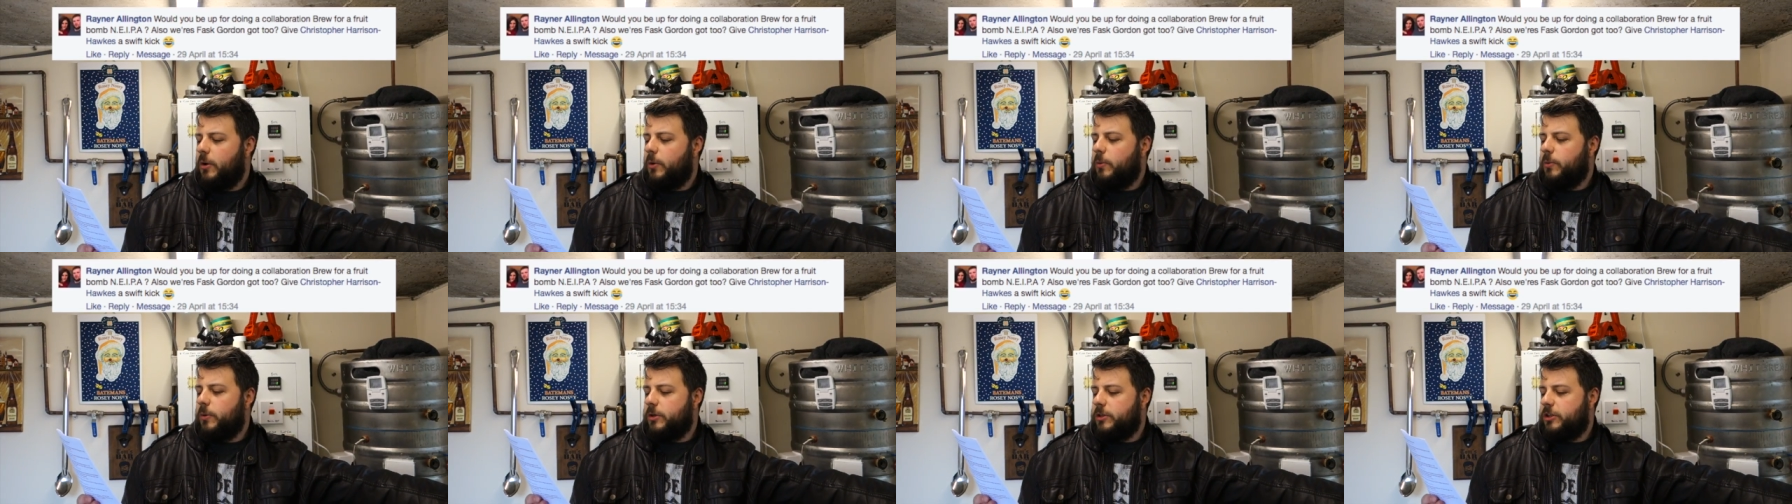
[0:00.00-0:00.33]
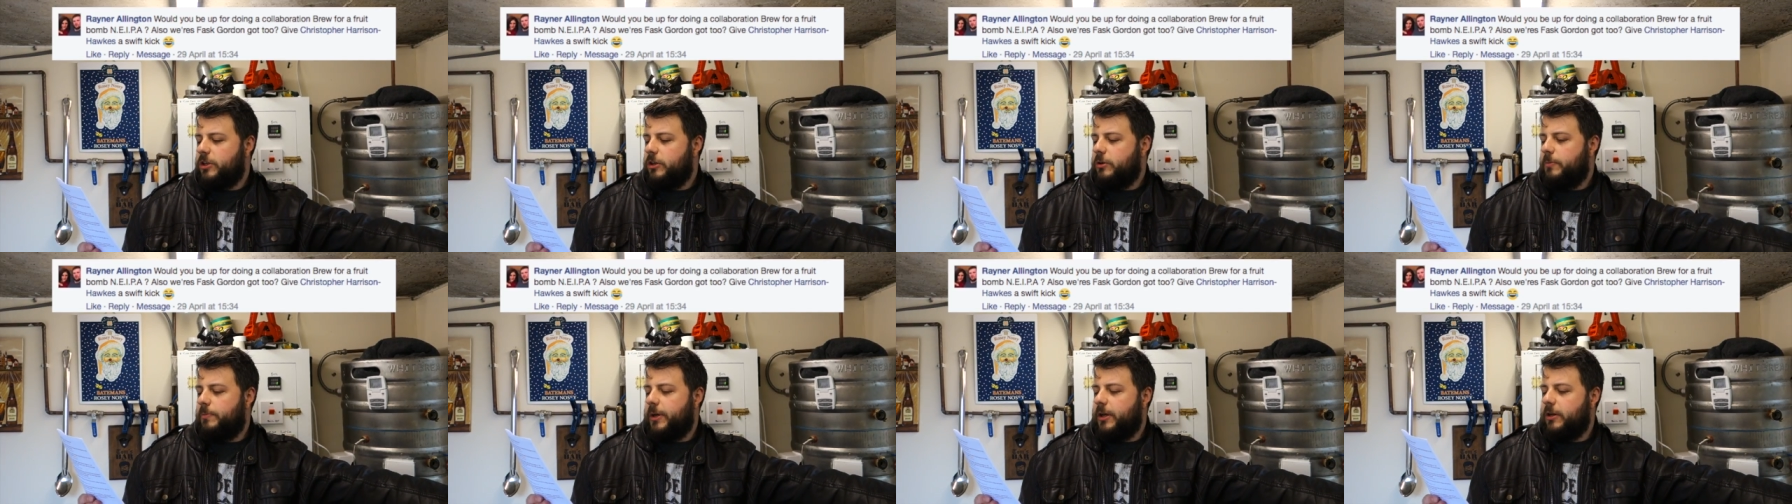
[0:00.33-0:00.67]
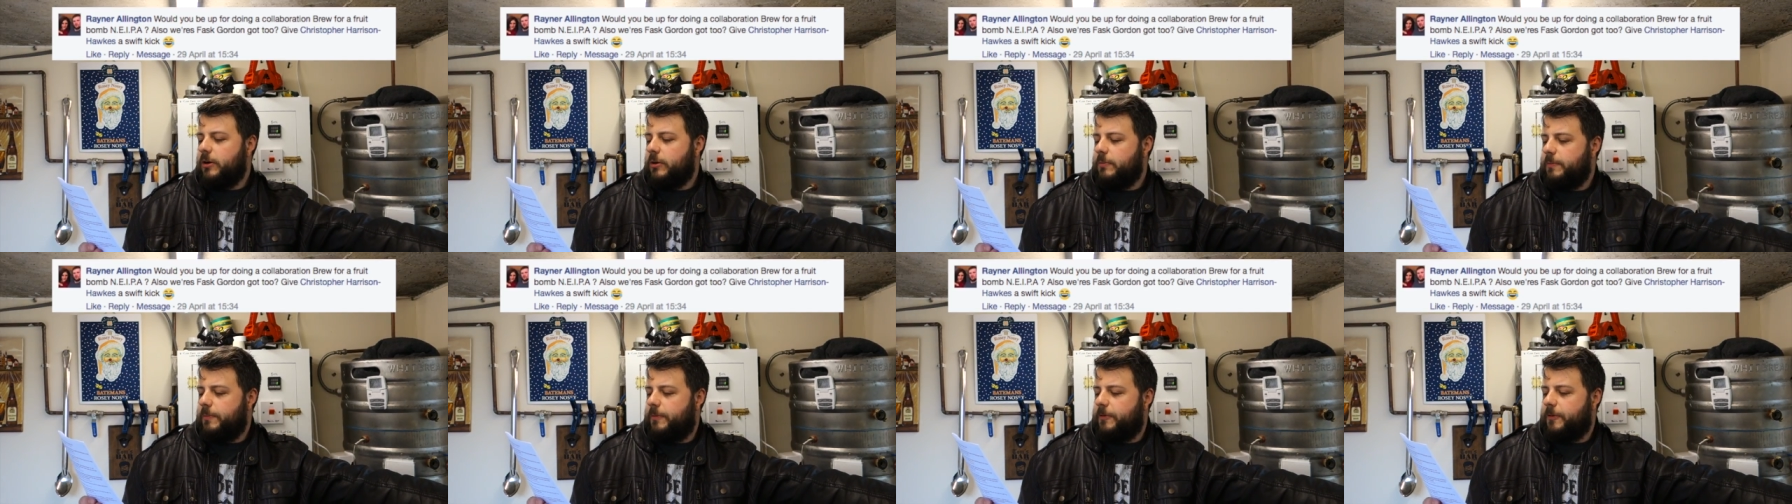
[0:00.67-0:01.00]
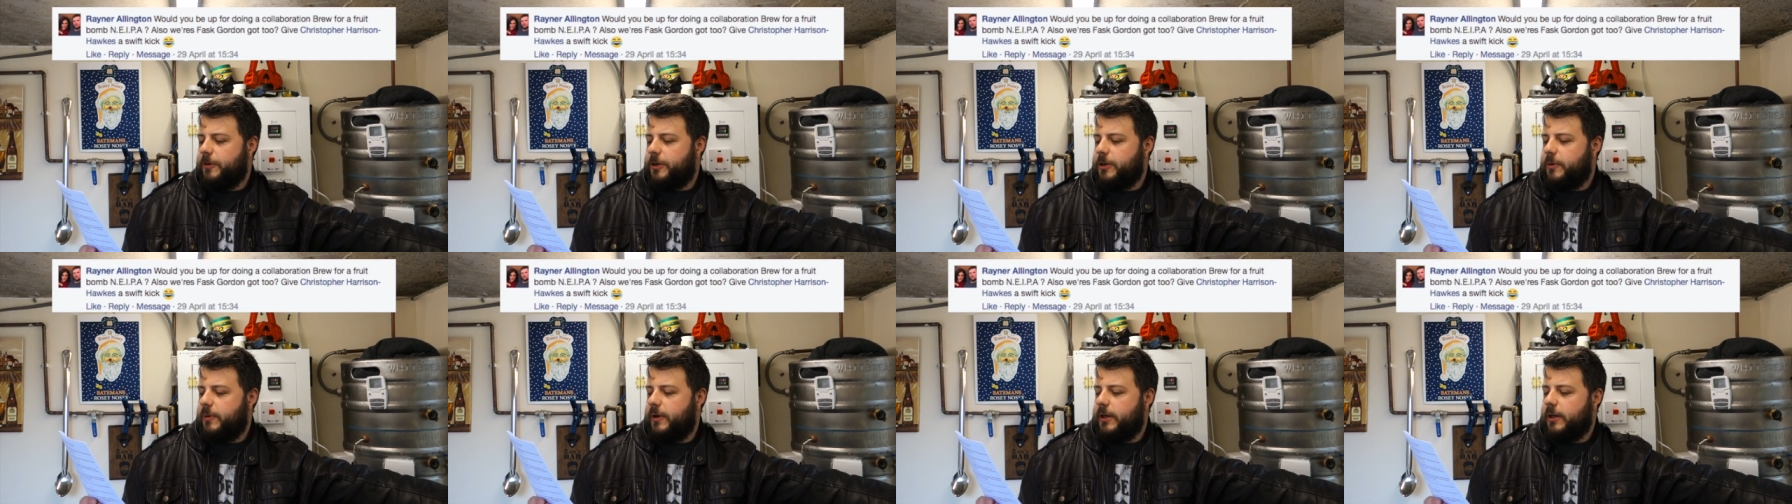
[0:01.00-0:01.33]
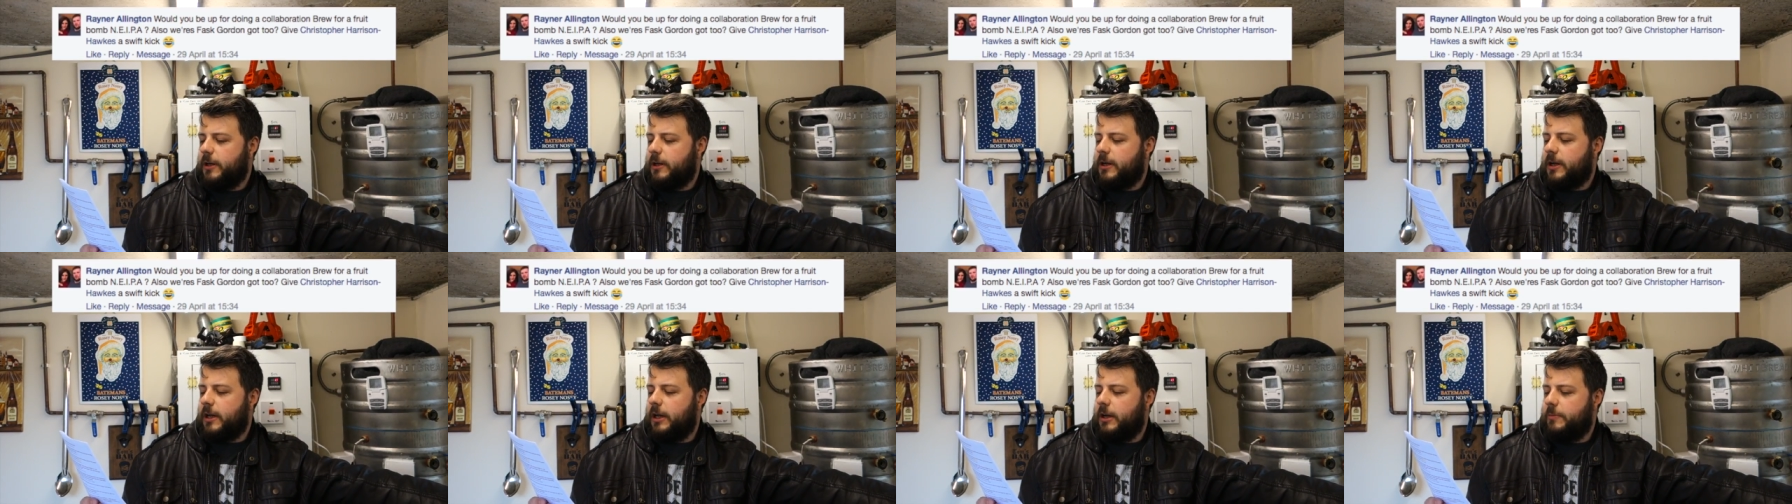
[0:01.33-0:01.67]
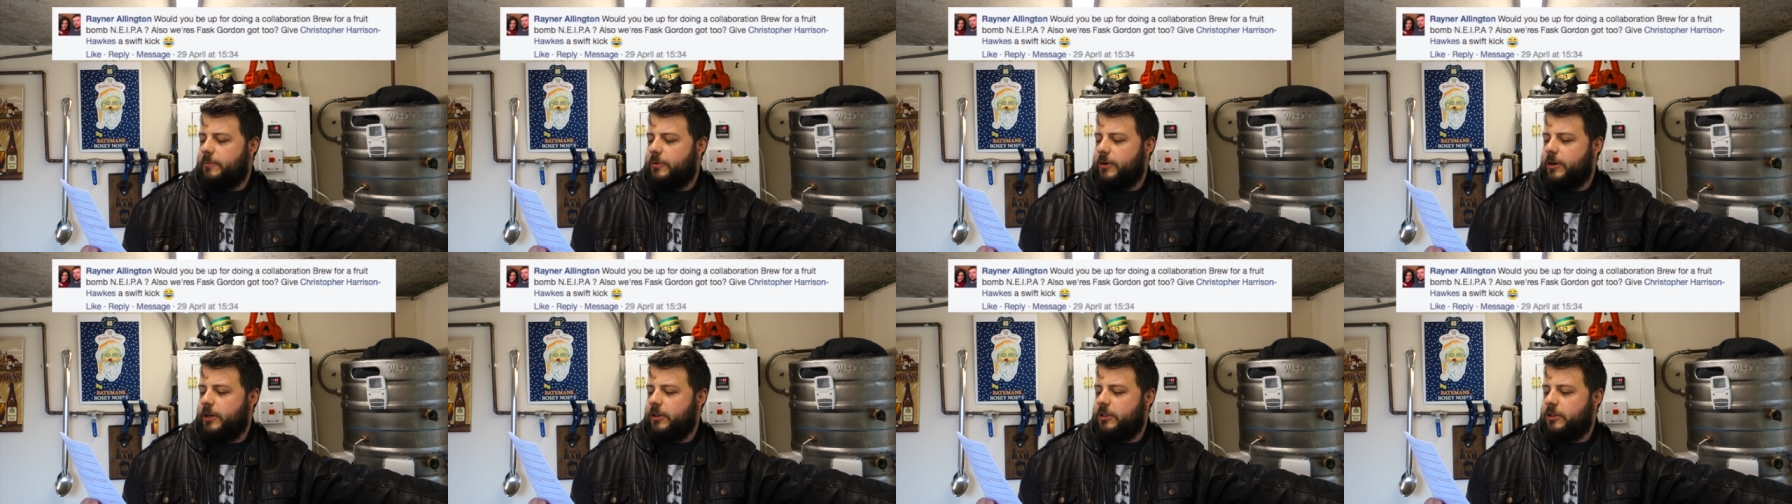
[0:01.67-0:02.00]
Would you be up for doing a
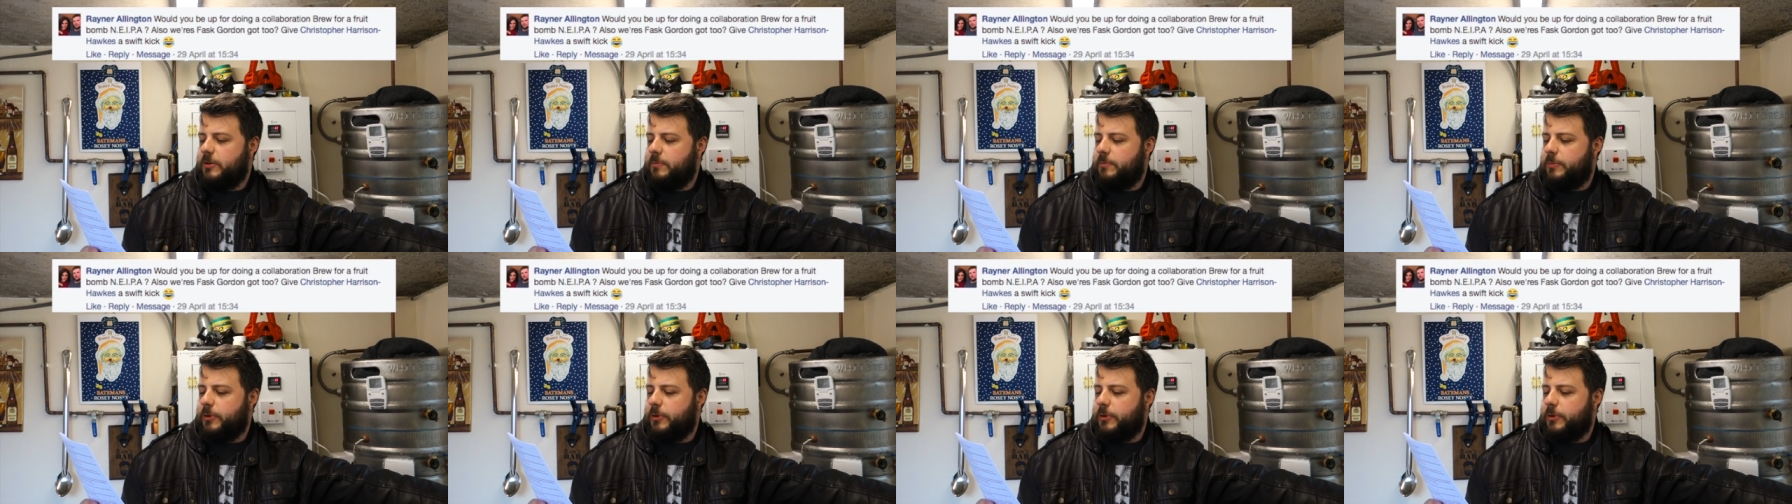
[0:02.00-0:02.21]
collaboration